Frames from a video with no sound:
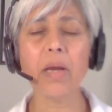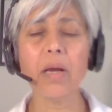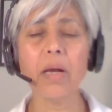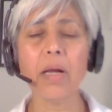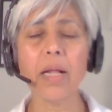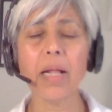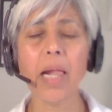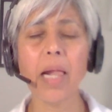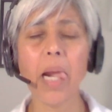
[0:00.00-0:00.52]

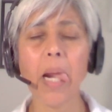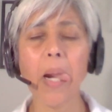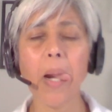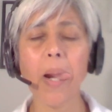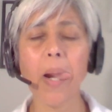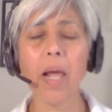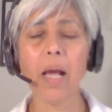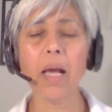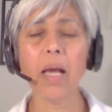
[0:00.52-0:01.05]

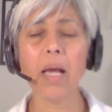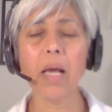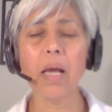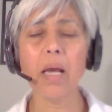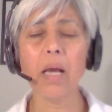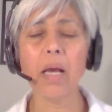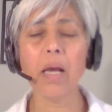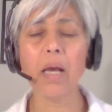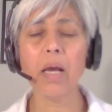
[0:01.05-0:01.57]

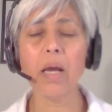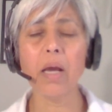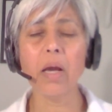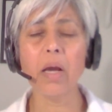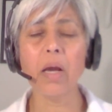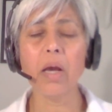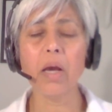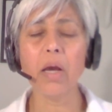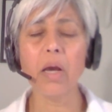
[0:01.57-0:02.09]

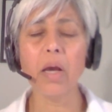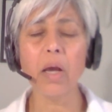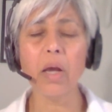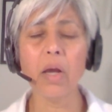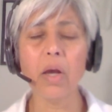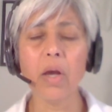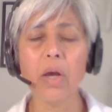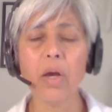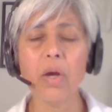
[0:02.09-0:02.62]

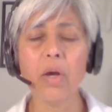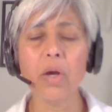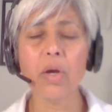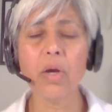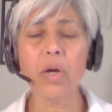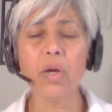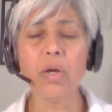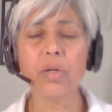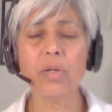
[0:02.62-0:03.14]

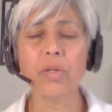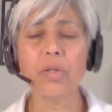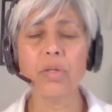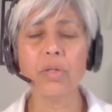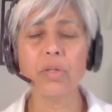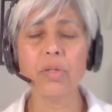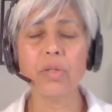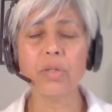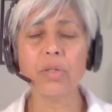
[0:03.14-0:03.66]

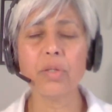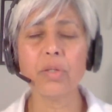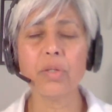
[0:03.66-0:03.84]
(silence)